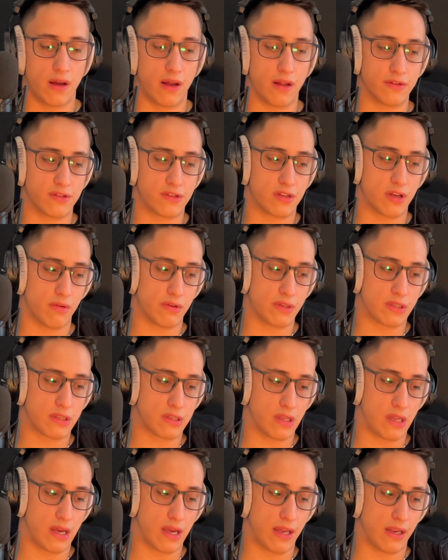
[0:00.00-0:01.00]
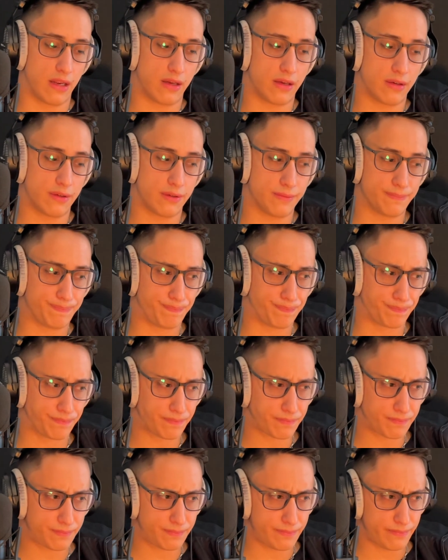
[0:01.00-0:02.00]
And so it's like,
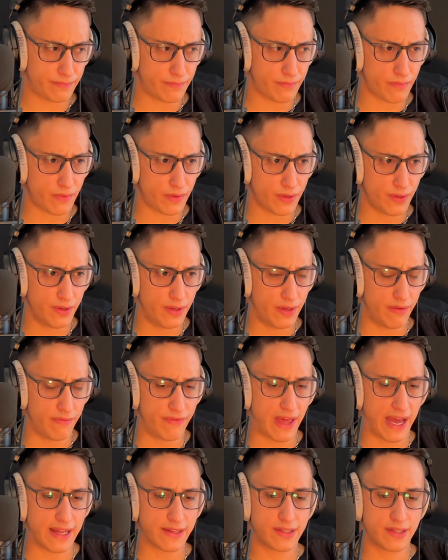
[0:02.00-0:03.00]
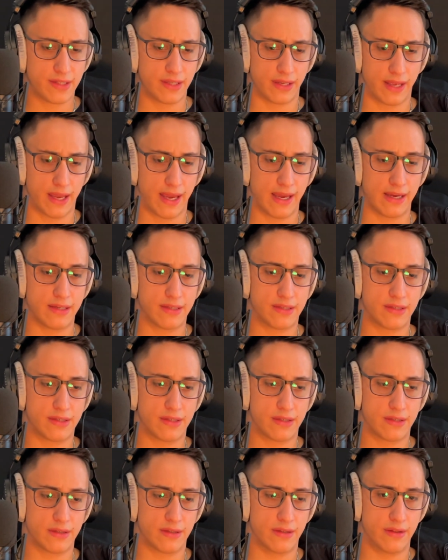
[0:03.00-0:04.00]
if that's the
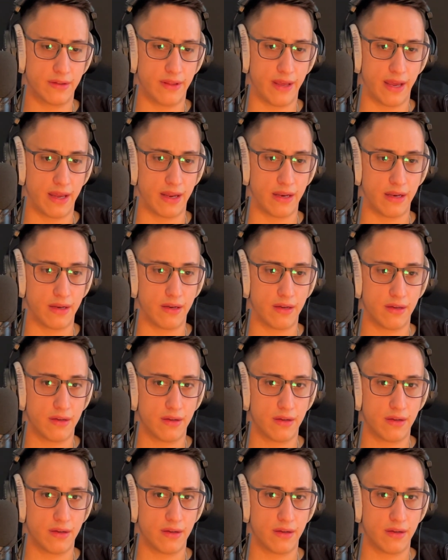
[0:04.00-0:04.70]
case, then,